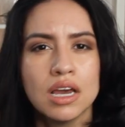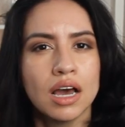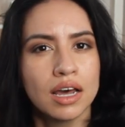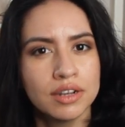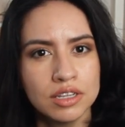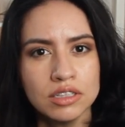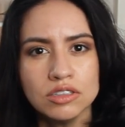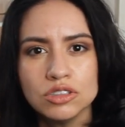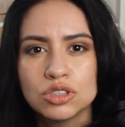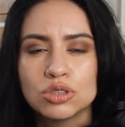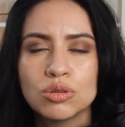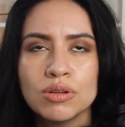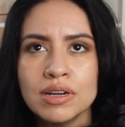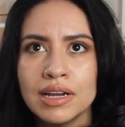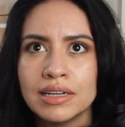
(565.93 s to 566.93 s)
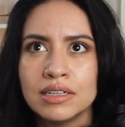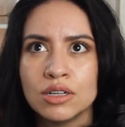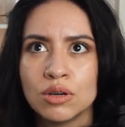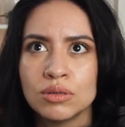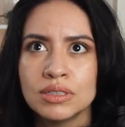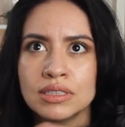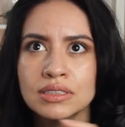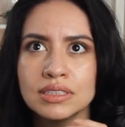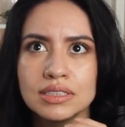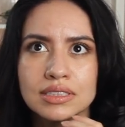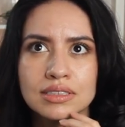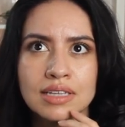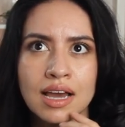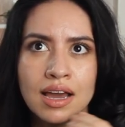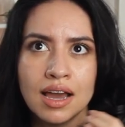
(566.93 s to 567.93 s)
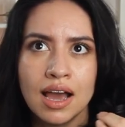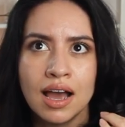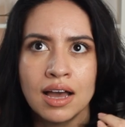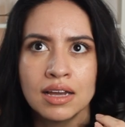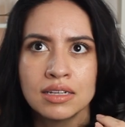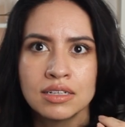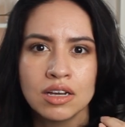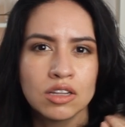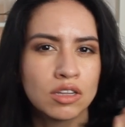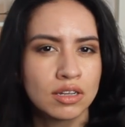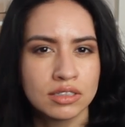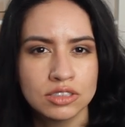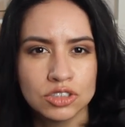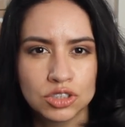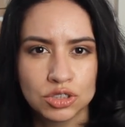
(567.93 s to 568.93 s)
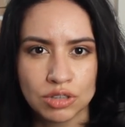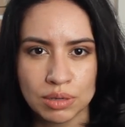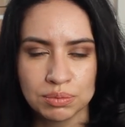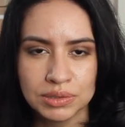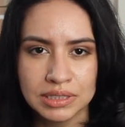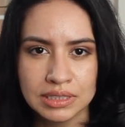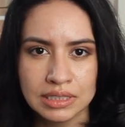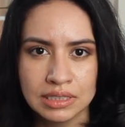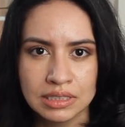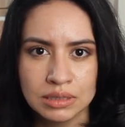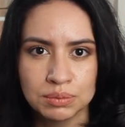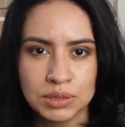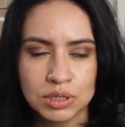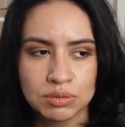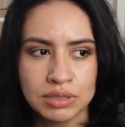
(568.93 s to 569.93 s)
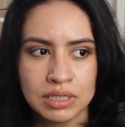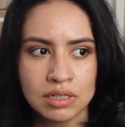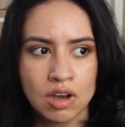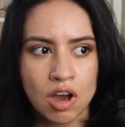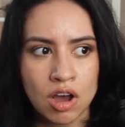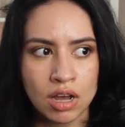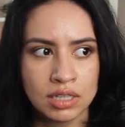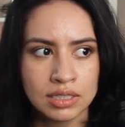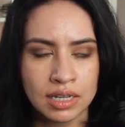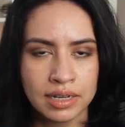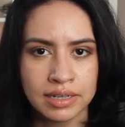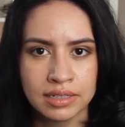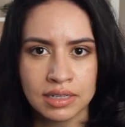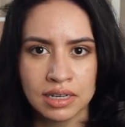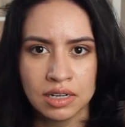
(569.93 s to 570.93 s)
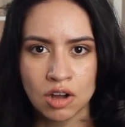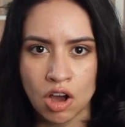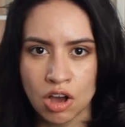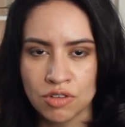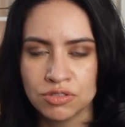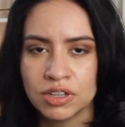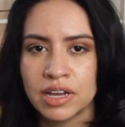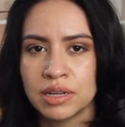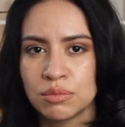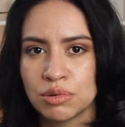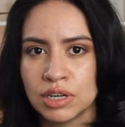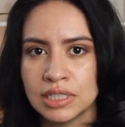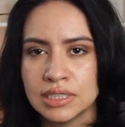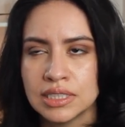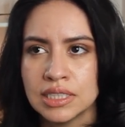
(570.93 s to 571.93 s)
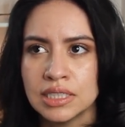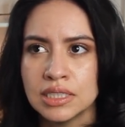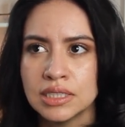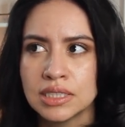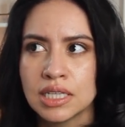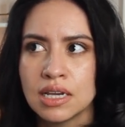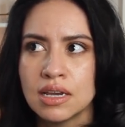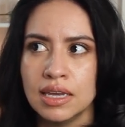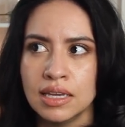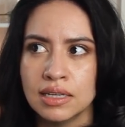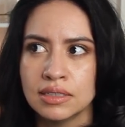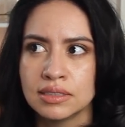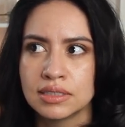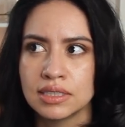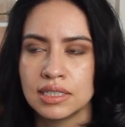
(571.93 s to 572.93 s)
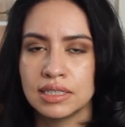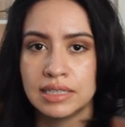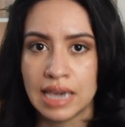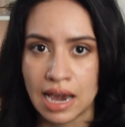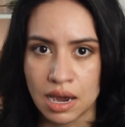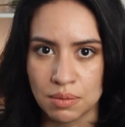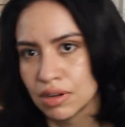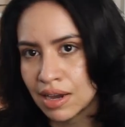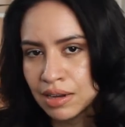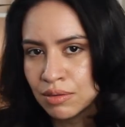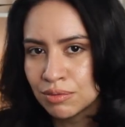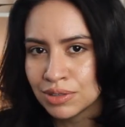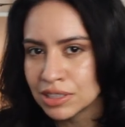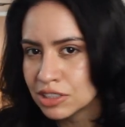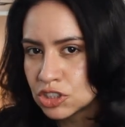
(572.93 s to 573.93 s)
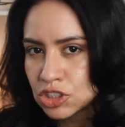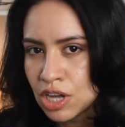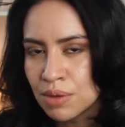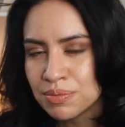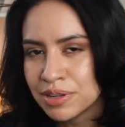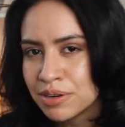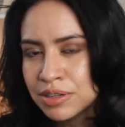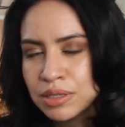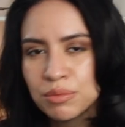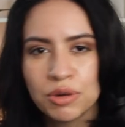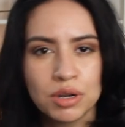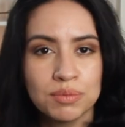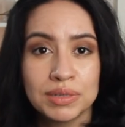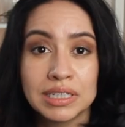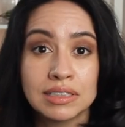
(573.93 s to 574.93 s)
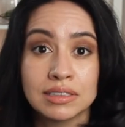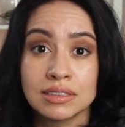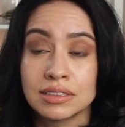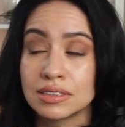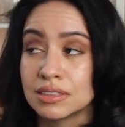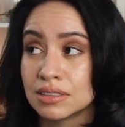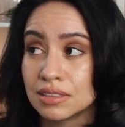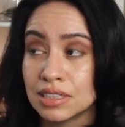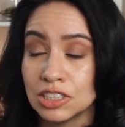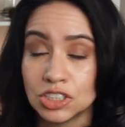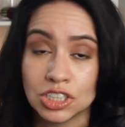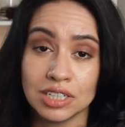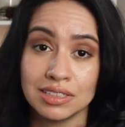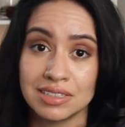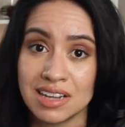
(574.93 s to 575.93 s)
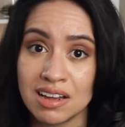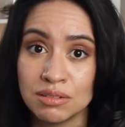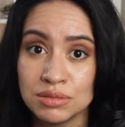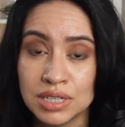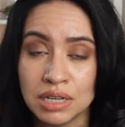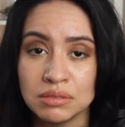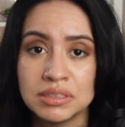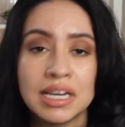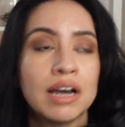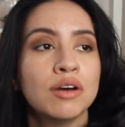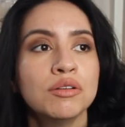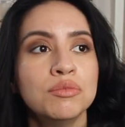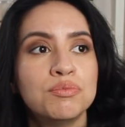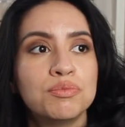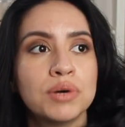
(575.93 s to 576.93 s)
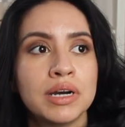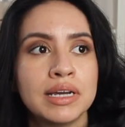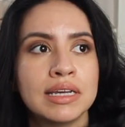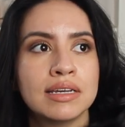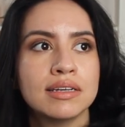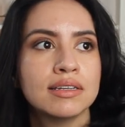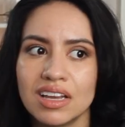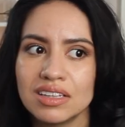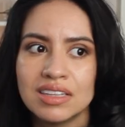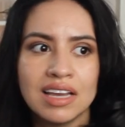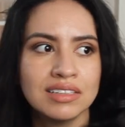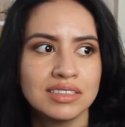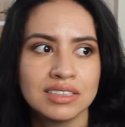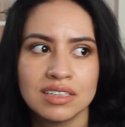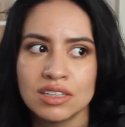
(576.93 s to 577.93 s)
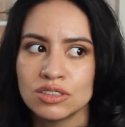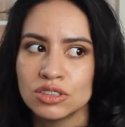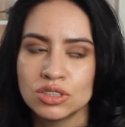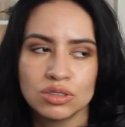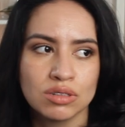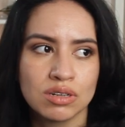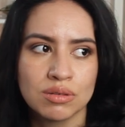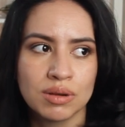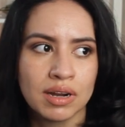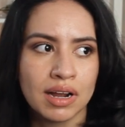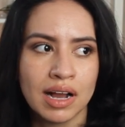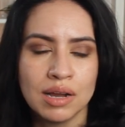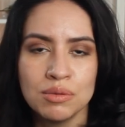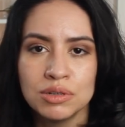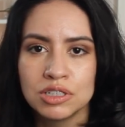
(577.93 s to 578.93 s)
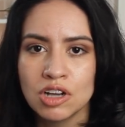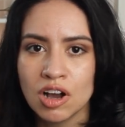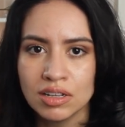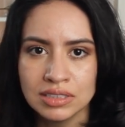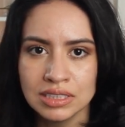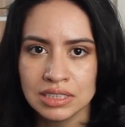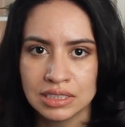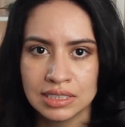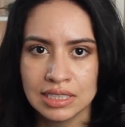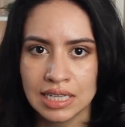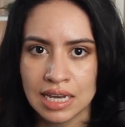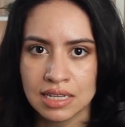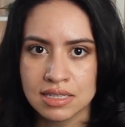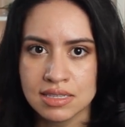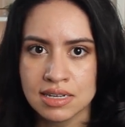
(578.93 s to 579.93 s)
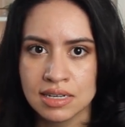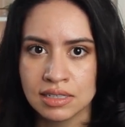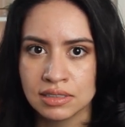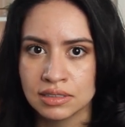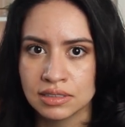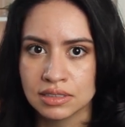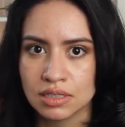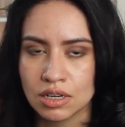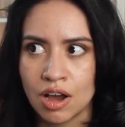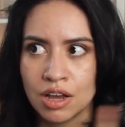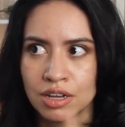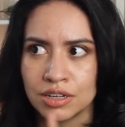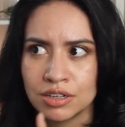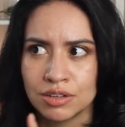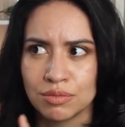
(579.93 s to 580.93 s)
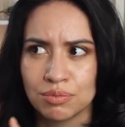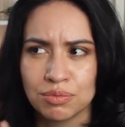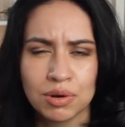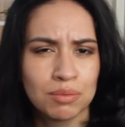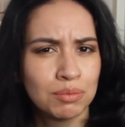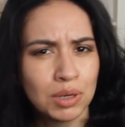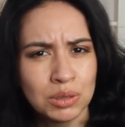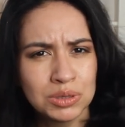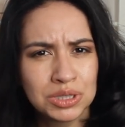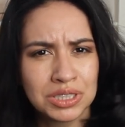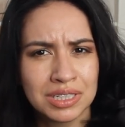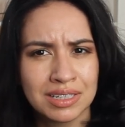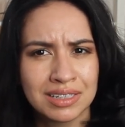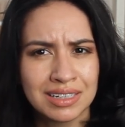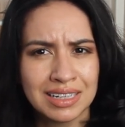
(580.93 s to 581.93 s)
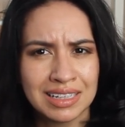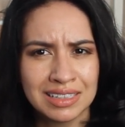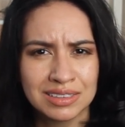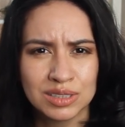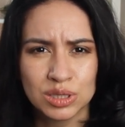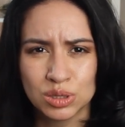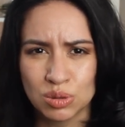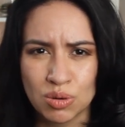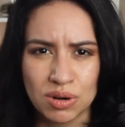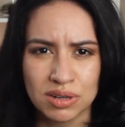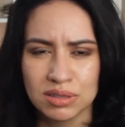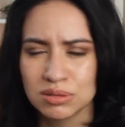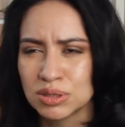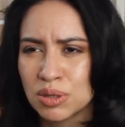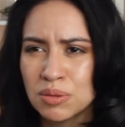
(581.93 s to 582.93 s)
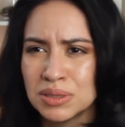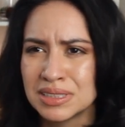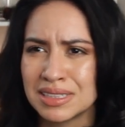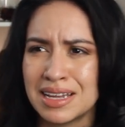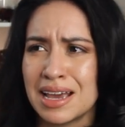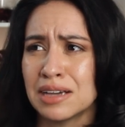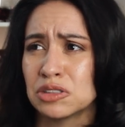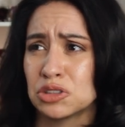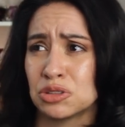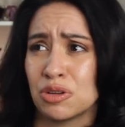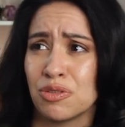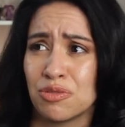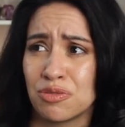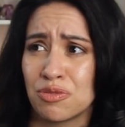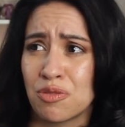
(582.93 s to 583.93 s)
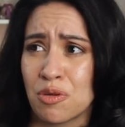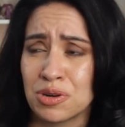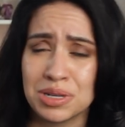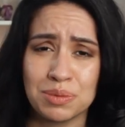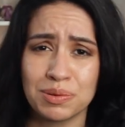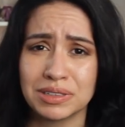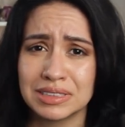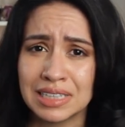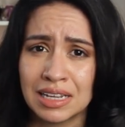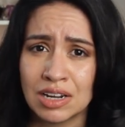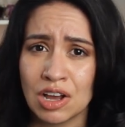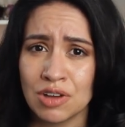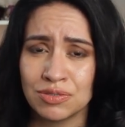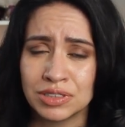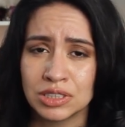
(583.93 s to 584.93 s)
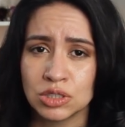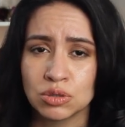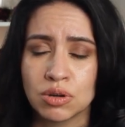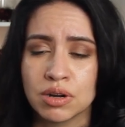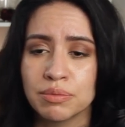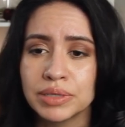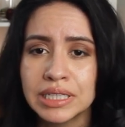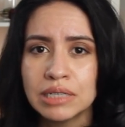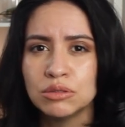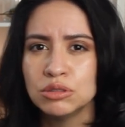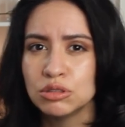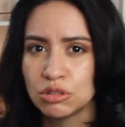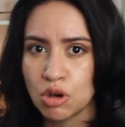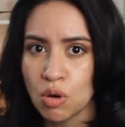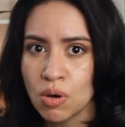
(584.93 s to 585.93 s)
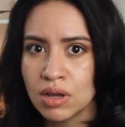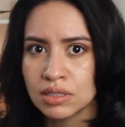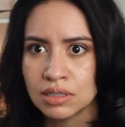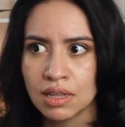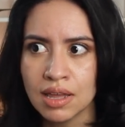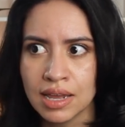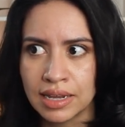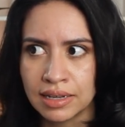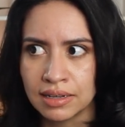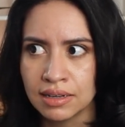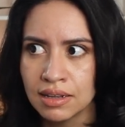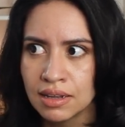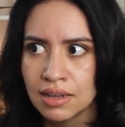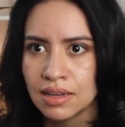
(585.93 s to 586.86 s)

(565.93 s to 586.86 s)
Another store I noticed that had a lot of discrepancies between online and offline prices is Gap. I don't really shop there anymore because they shut down downtown, but that's another store where I would constantly get things on promotion in store. There was always an extra forty percent off in store, but then you'd go online